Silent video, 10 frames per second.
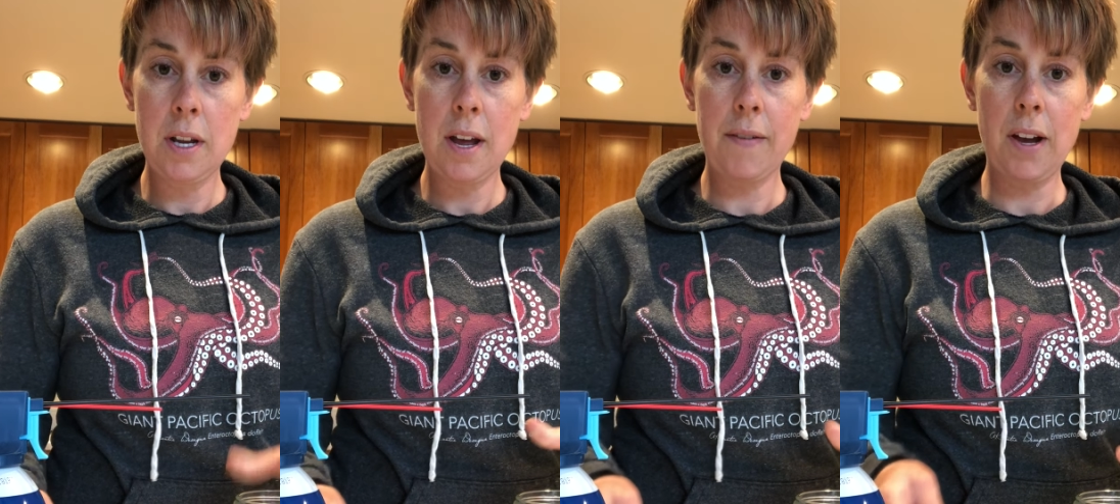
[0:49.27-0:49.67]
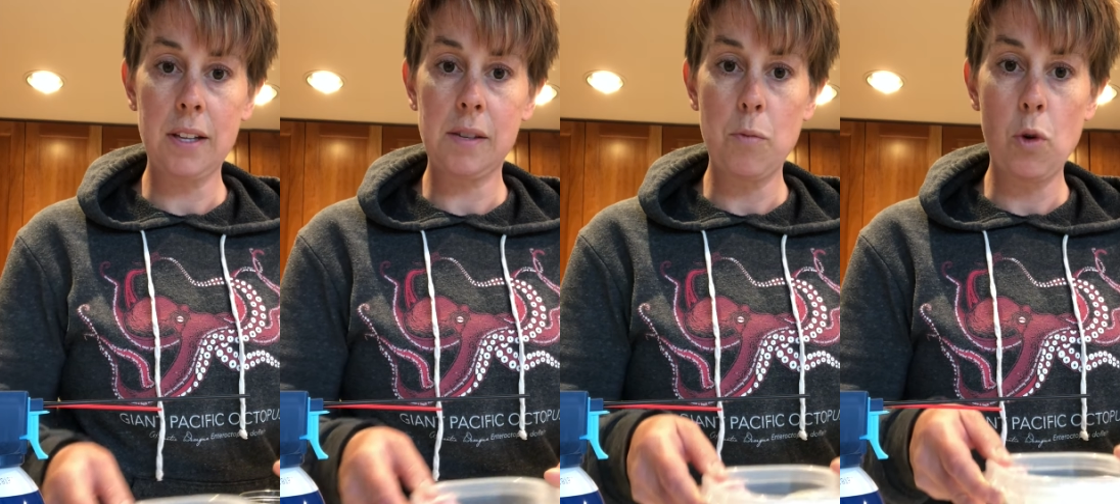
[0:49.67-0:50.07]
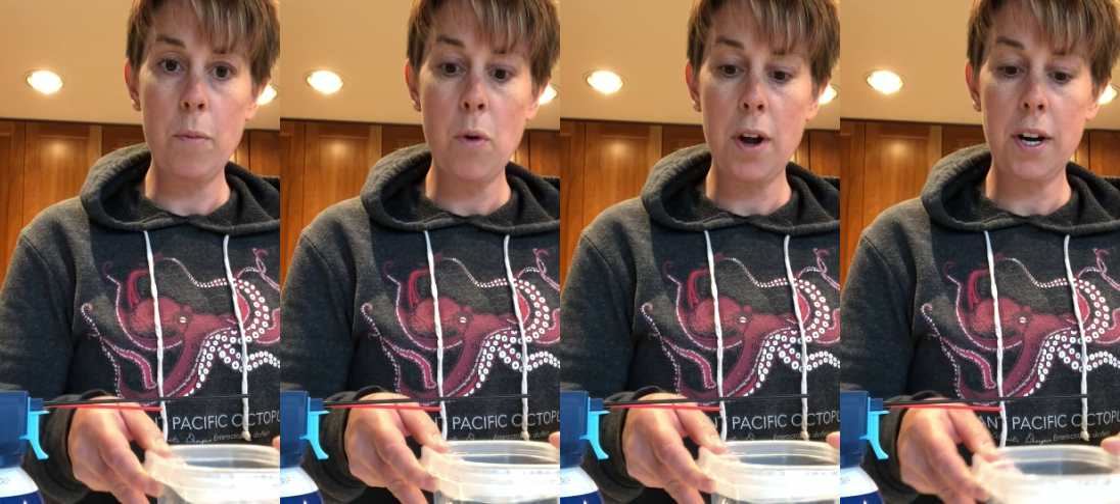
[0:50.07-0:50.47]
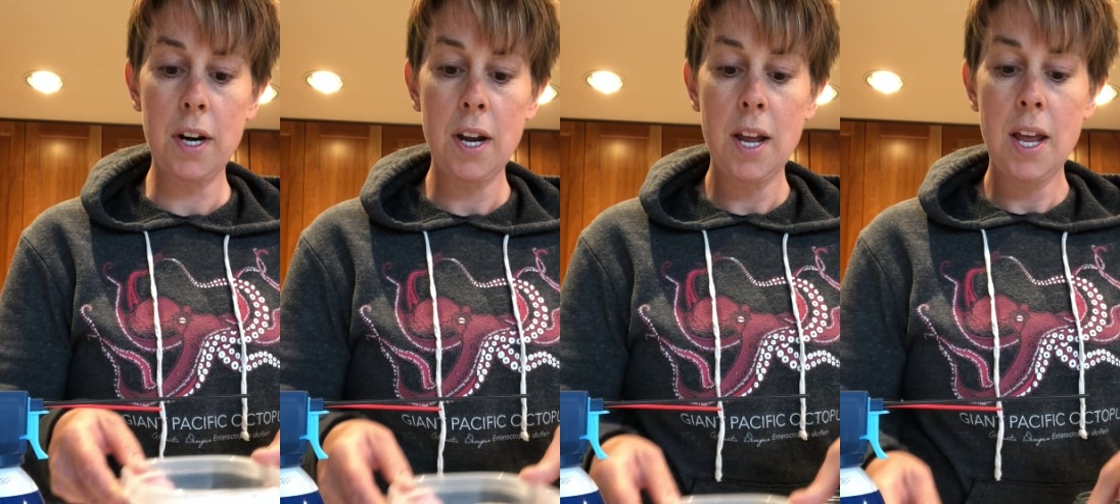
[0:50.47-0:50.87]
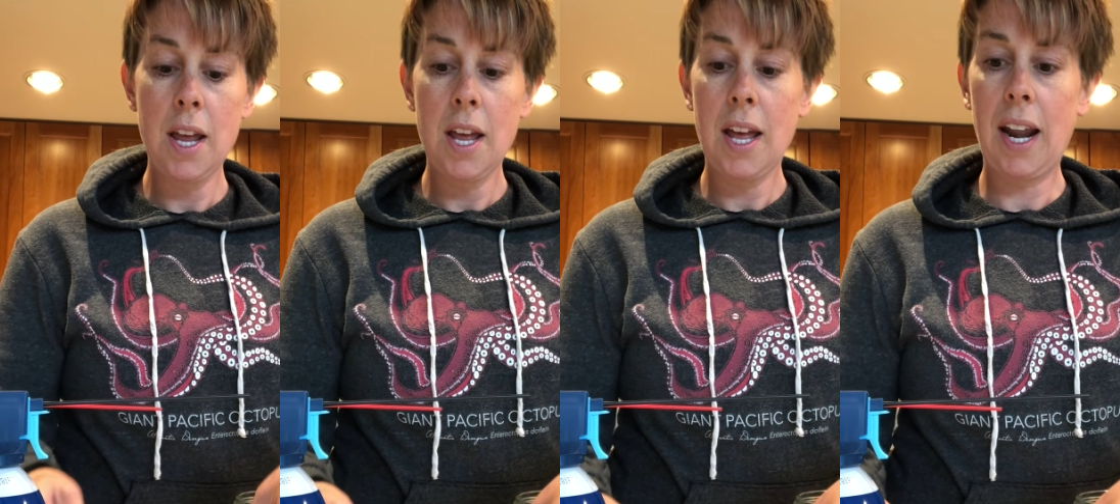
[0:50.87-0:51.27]
I've got some warm water,
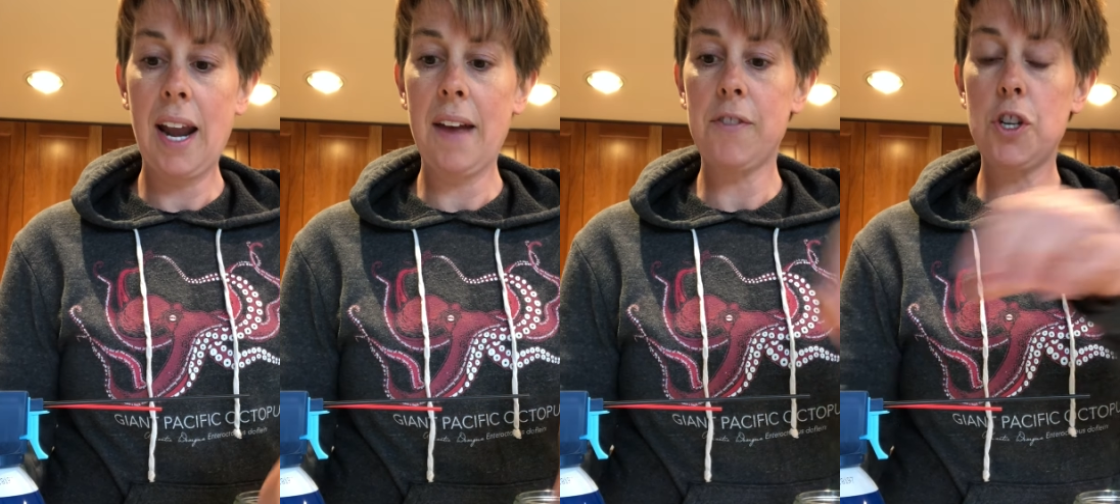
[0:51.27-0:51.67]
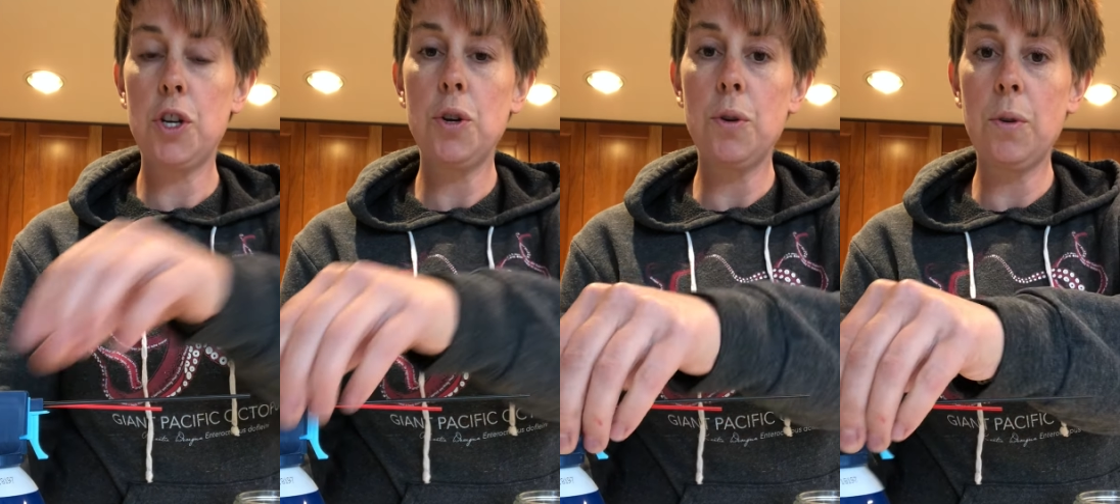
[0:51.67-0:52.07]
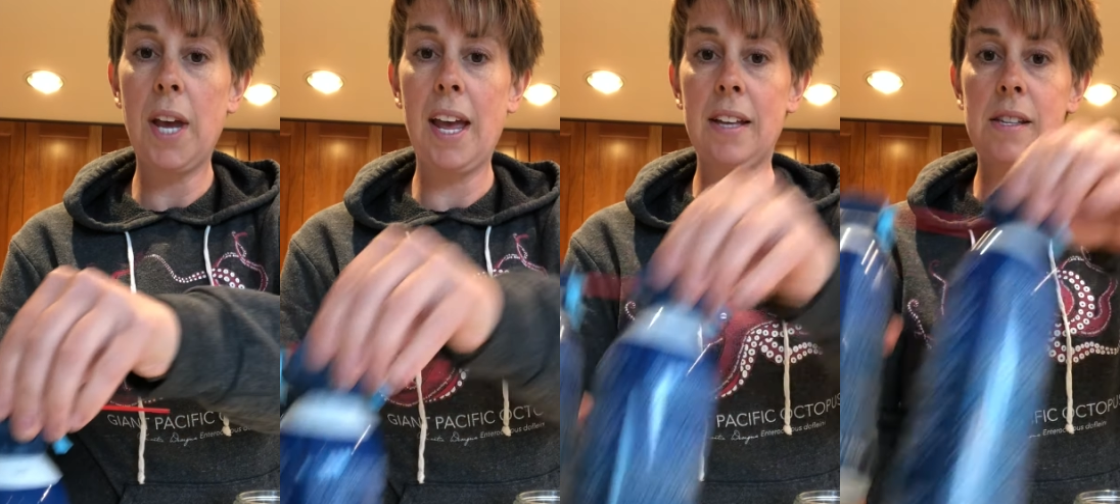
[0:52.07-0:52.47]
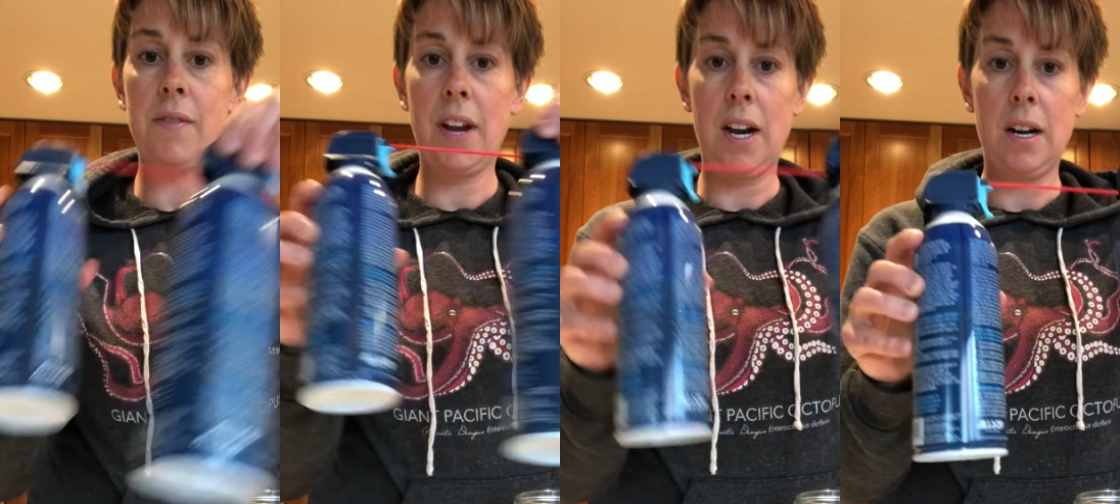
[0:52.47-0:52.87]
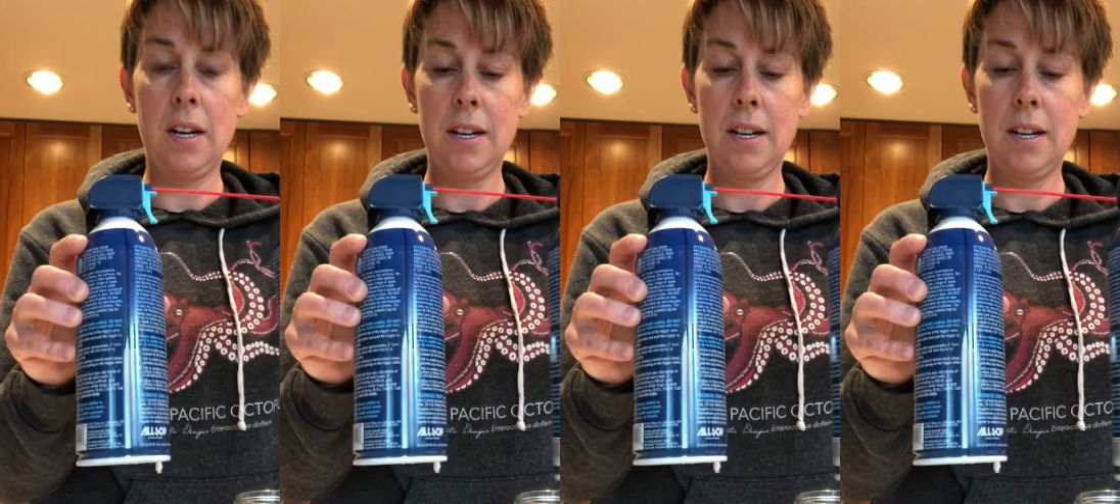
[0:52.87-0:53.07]
and I have 2 cans of air.